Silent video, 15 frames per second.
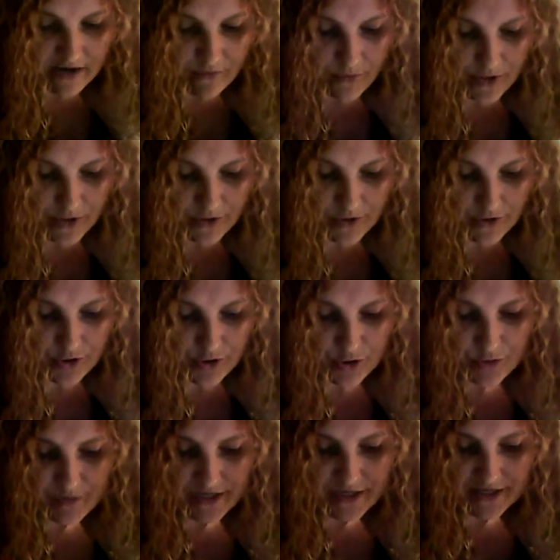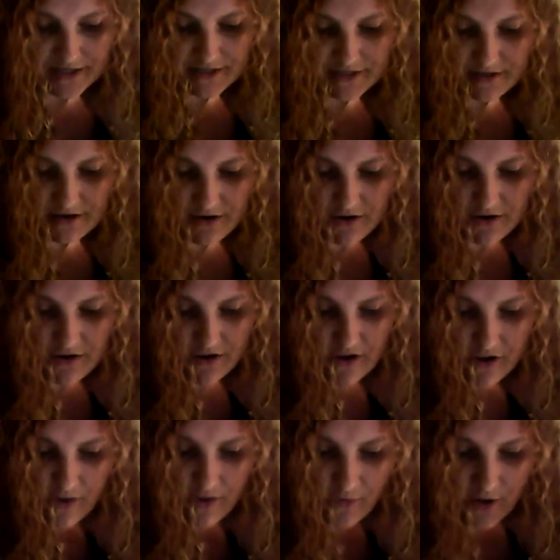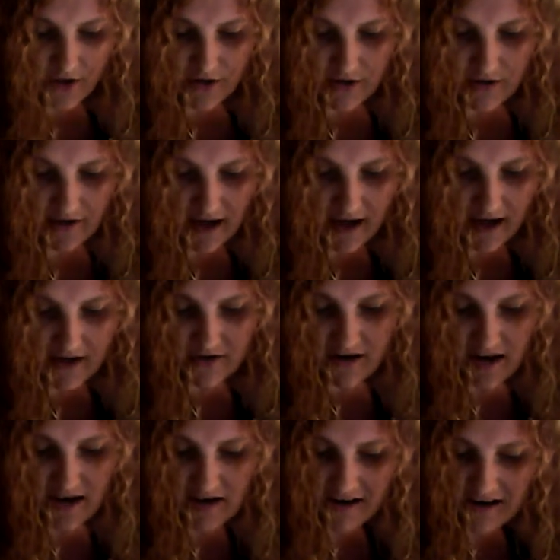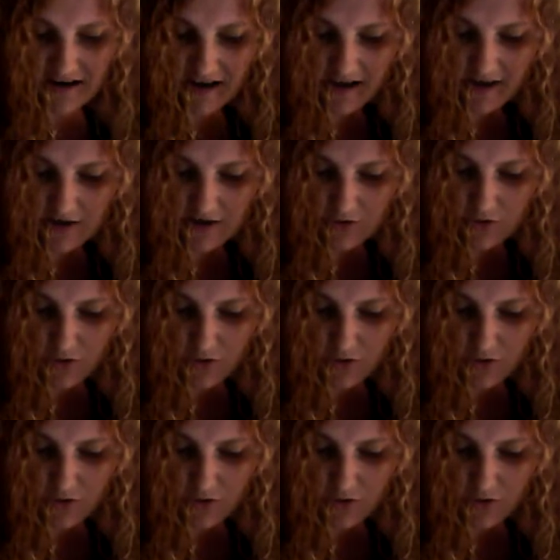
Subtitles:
where your home is? Where you lie your head at night,